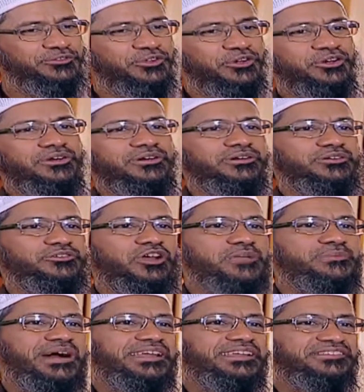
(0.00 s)
so your
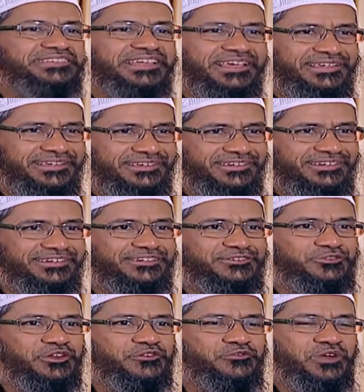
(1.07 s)
iman is there.
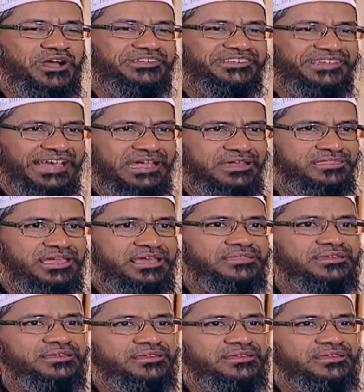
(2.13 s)
So if you are the right size,